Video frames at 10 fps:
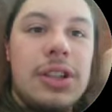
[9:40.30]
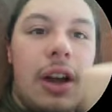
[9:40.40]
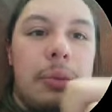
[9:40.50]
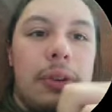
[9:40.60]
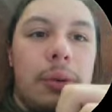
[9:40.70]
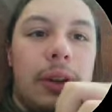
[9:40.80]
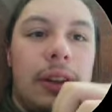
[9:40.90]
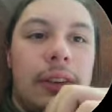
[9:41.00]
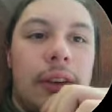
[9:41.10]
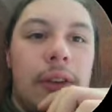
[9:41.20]
a shot
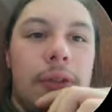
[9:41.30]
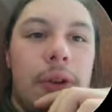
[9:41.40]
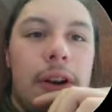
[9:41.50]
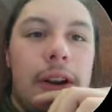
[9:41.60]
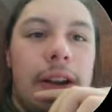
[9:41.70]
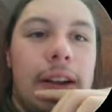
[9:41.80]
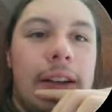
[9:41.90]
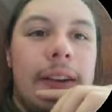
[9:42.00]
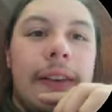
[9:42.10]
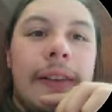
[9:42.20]
between uh, for
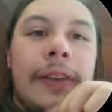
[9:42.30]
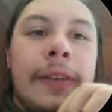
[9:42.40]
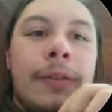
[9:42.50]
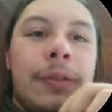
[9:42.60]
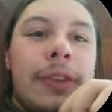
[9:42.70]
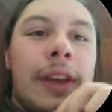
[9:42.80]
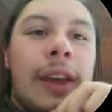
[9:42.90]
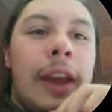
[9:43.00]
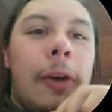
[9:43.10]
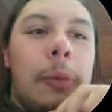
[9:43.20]

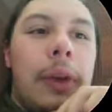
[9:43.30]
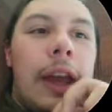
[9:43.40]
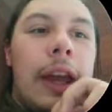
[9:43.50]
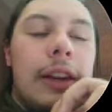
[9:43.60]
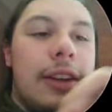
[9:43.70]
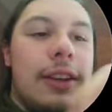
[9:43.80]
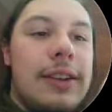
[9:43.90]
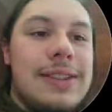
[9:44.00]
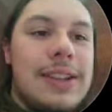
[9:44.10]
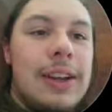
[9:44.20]
him and
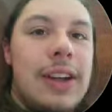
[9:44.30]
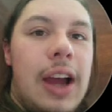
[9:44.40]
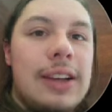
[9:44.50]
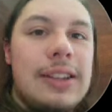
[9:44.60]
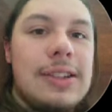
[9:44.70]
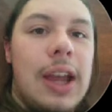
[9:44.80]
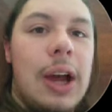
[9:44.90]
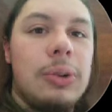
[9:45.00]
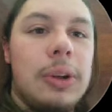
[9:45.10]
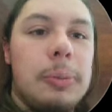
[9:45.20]
his uh, '90s
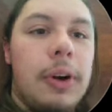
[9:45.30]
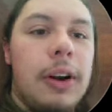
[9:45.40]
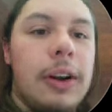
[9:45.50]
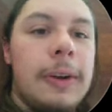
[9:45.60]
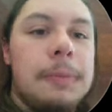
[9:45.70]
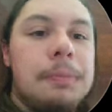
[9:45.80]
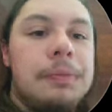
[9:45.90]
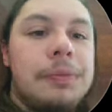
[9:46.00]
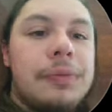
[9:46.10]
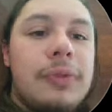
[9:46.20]
counterpart.
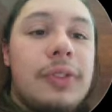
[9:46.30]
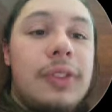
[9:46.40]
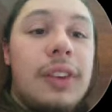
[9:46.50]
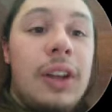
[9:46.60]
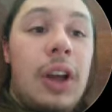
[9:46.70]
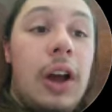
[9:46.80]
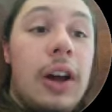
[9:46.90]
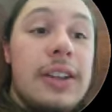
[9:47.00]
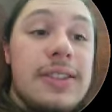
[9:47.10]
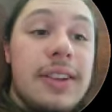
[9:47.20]

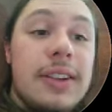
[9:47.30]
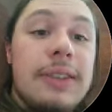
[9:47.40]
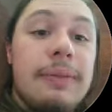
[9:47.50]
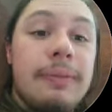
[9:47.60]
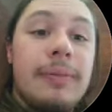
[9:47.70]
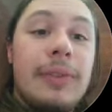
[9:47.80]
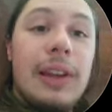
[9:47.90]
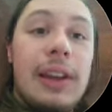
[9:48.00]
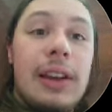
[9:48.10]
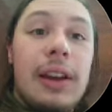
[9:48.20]
Honestly,
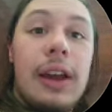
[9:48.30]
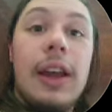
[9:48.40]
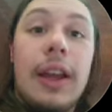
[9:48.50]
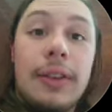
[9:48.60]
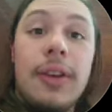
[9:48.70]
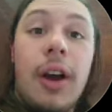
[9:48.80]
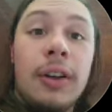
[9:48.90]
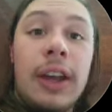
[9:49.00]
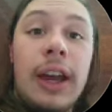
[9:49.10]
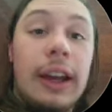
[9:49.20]
it's
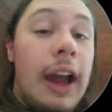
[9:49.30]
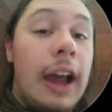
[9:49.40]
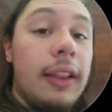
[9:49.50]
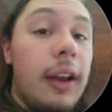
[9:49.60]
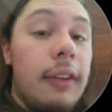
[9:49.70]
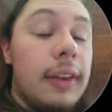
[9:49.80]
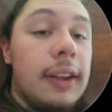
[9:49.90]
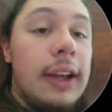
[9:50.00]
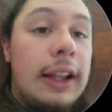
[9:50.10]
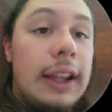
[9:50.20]
okay. I love
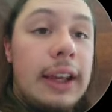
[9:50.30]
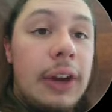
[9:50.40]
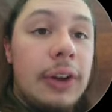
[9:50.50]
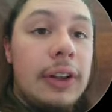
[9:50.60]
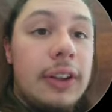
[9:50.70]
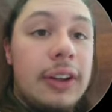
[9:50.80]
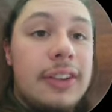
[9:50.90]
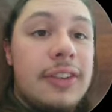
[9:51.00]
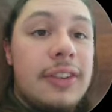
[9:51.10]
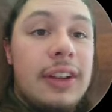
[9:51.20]
it. I like how it
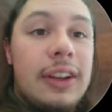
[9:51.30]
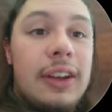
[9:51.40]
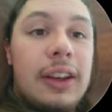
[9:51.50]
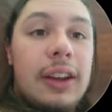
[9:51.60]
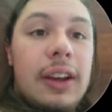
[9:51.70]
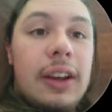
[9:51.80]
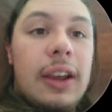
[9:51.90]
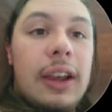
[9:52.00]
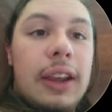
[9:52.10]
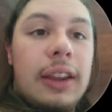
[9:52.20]
looked.
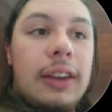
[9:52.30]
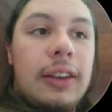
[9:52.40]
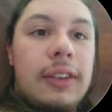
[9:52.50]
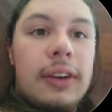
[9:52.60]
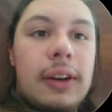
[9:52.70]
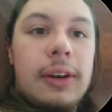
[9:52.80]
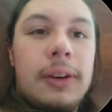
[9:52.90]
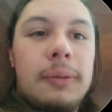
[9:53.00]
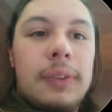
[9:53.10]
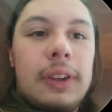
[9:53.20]
And
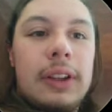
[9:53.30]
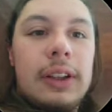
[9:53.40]
um,